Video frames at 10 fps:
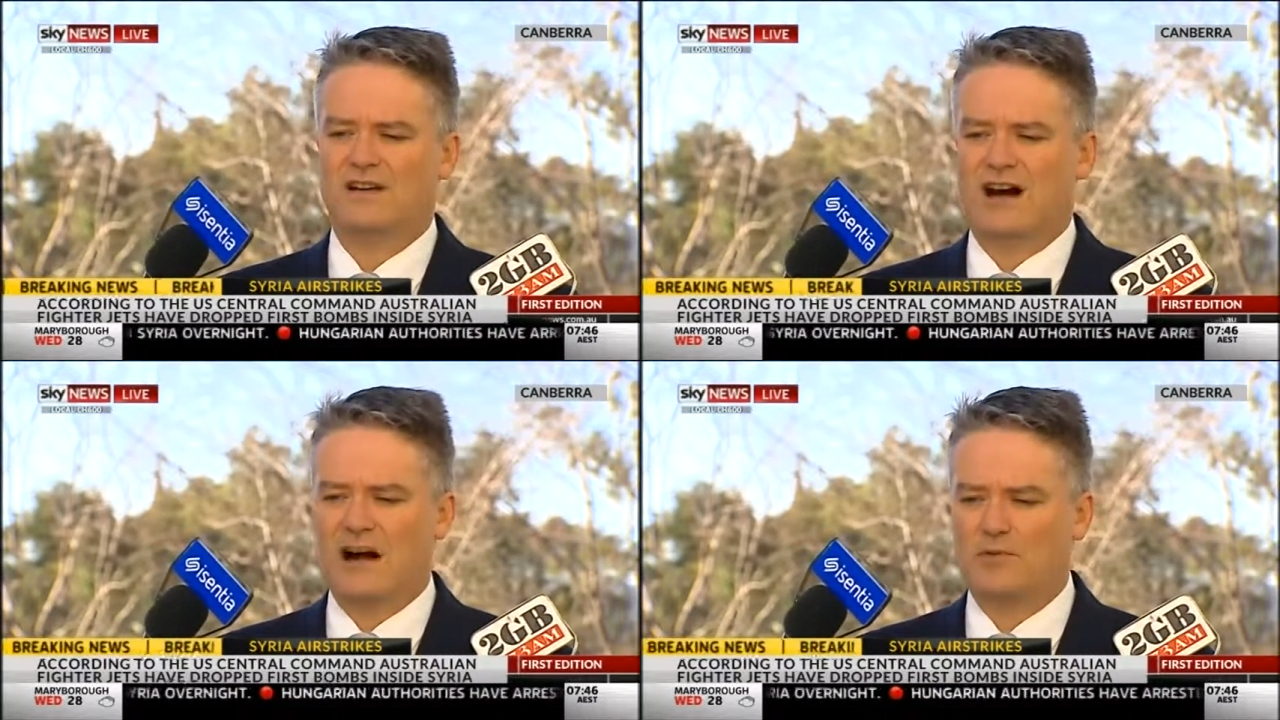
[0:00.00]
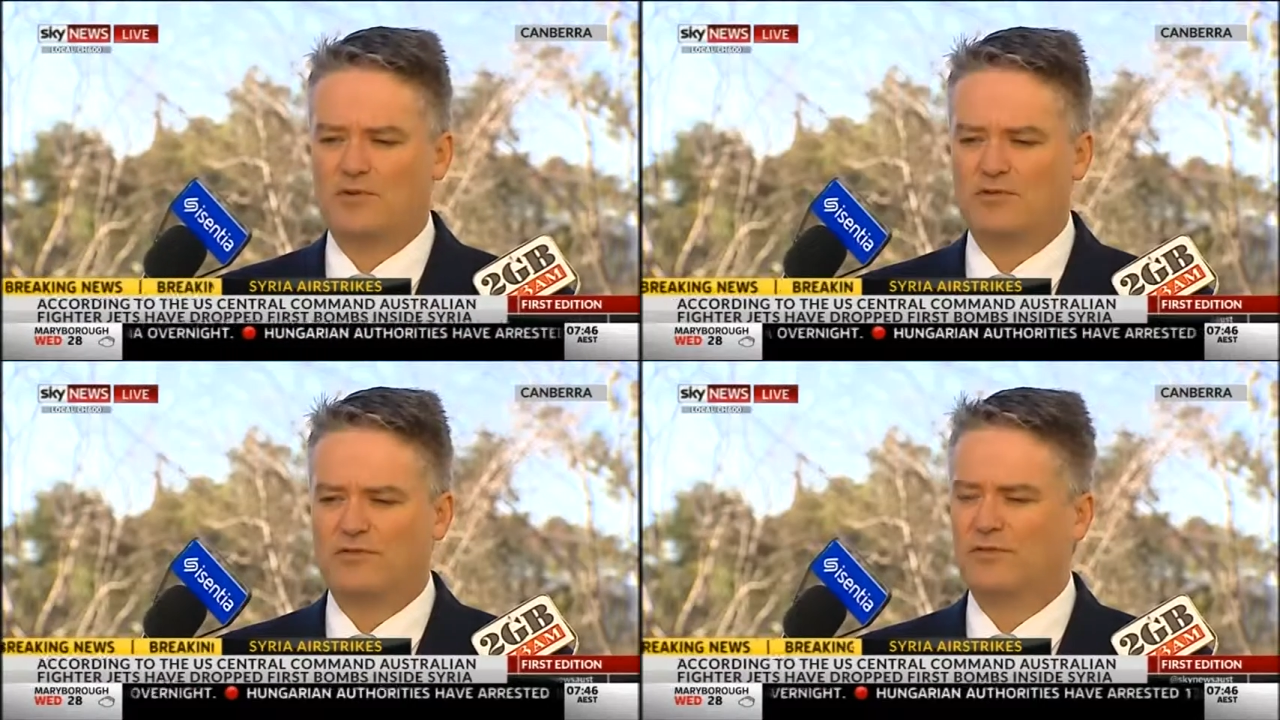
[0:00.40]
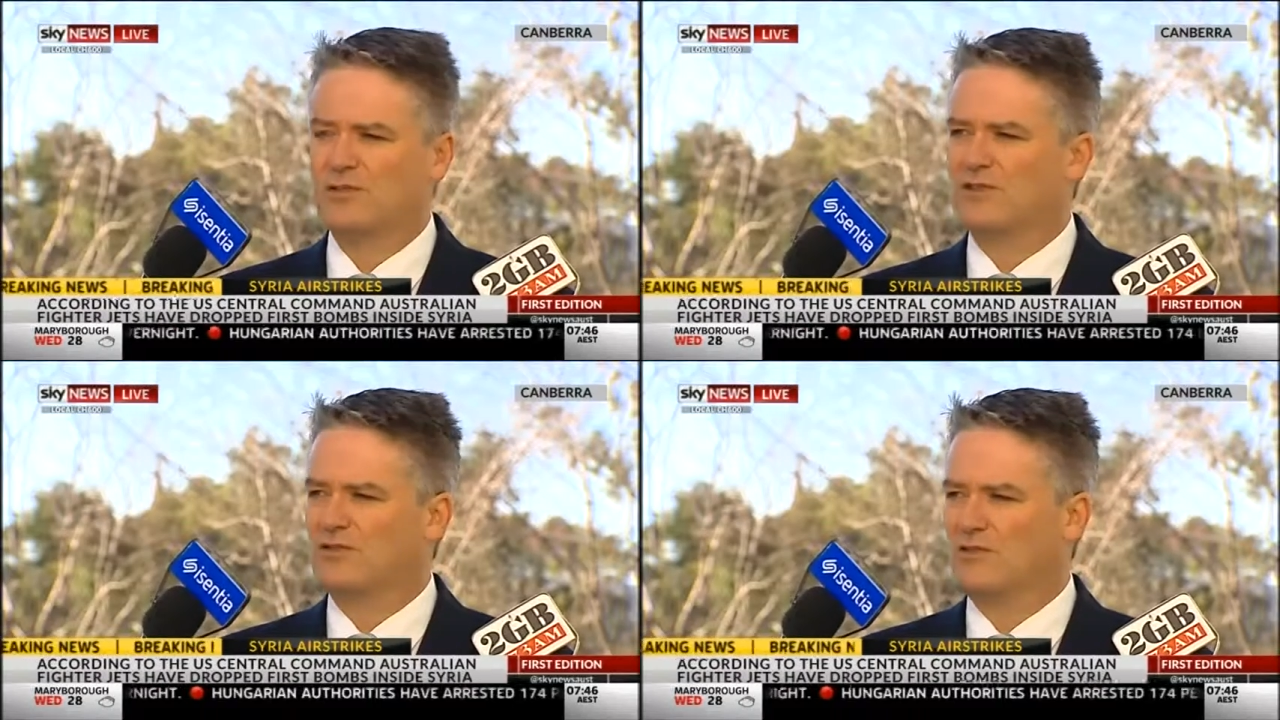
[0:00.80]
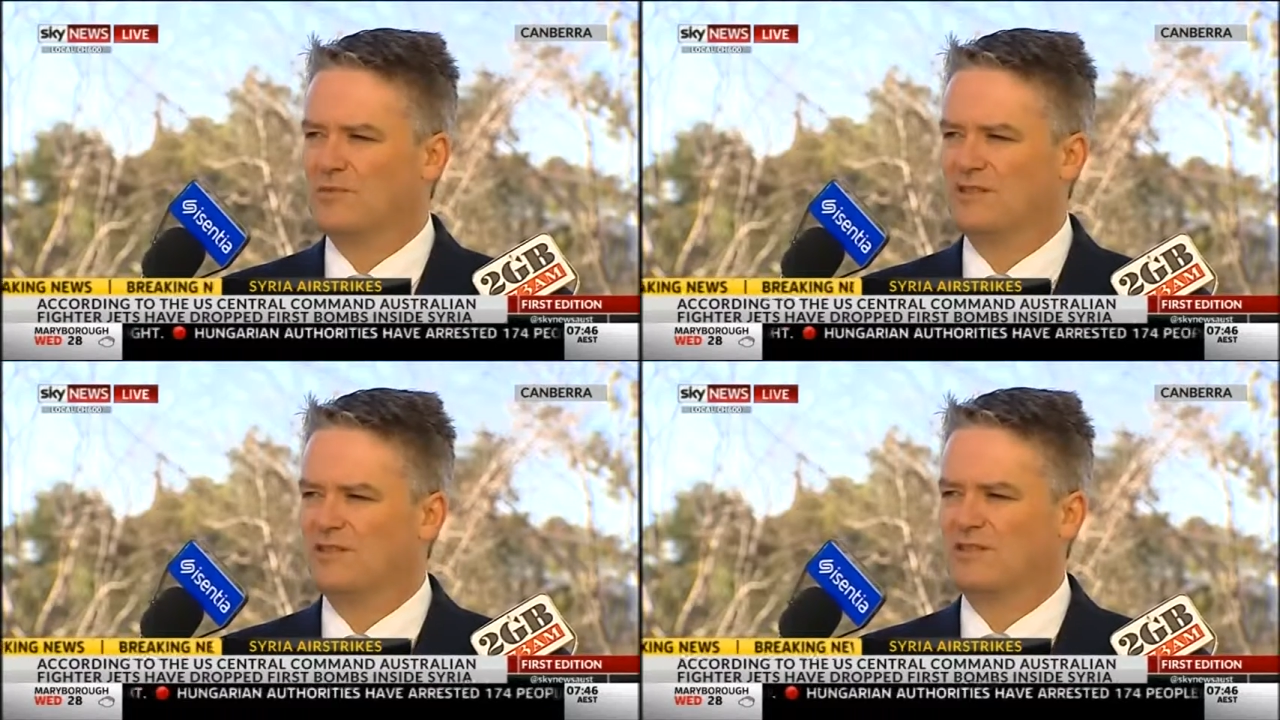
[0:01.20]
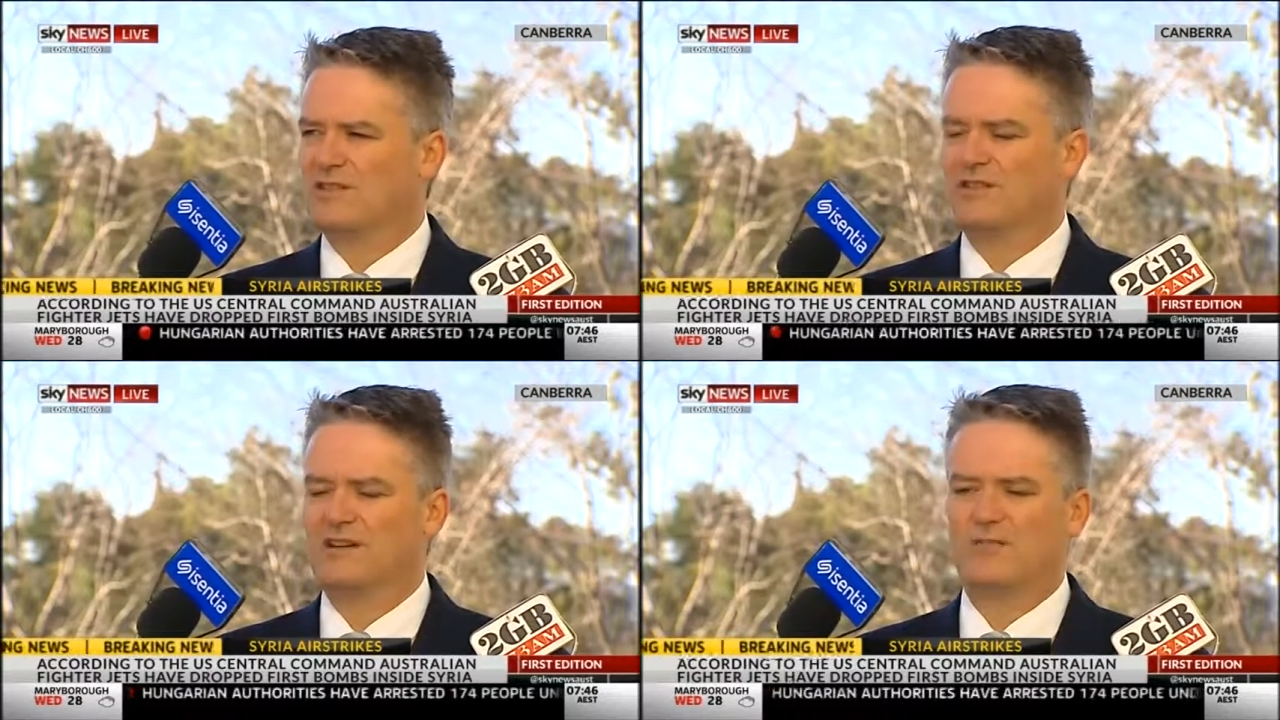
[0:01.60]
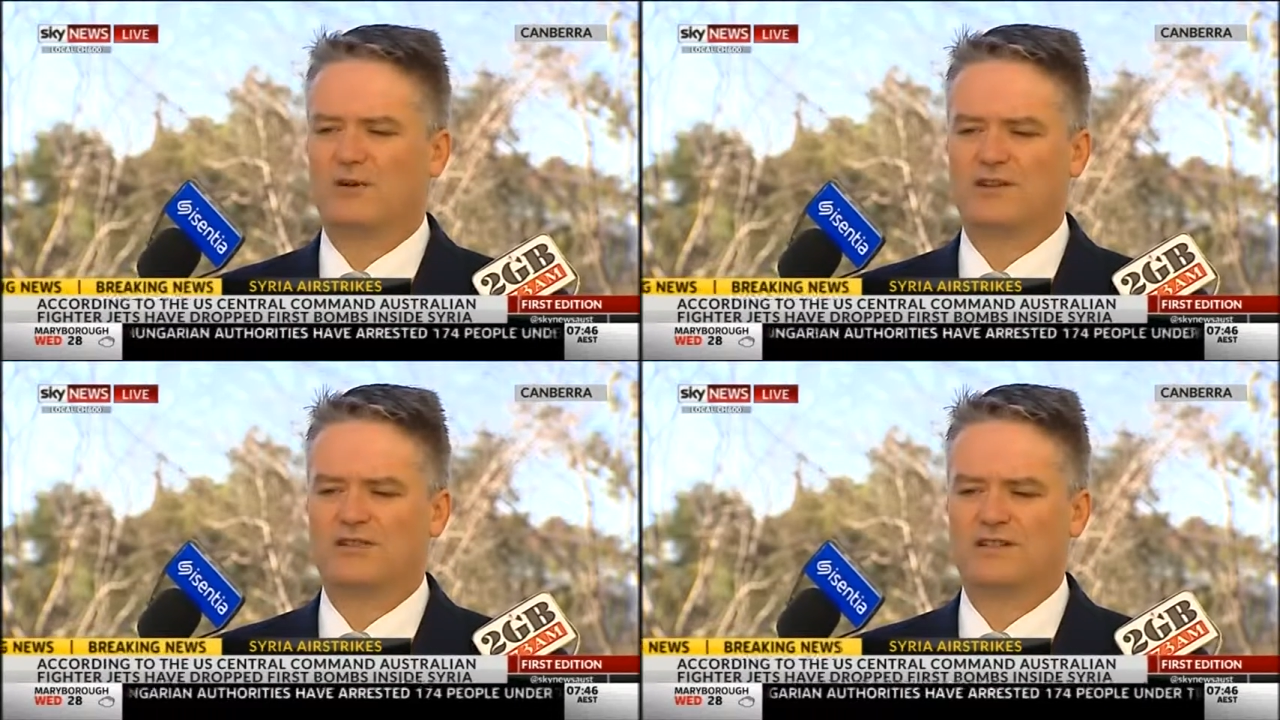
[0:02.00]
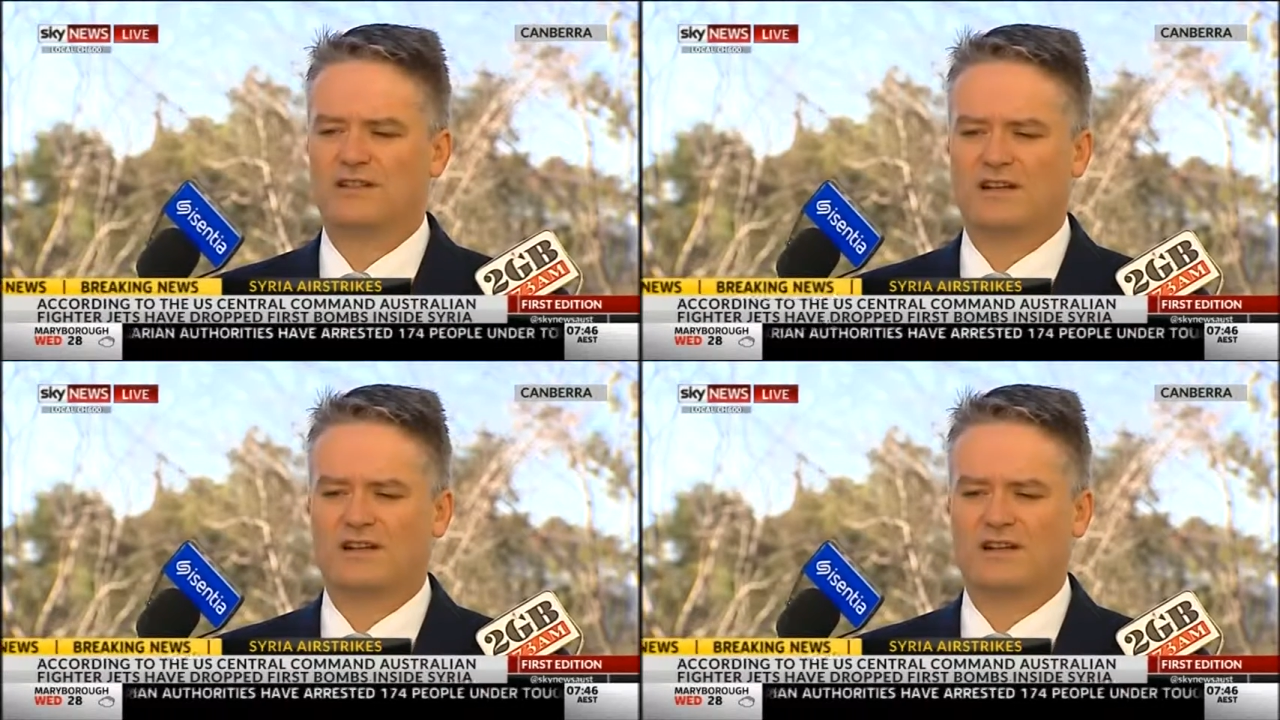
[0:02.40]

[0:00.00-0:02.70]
Harper Review into competition policy,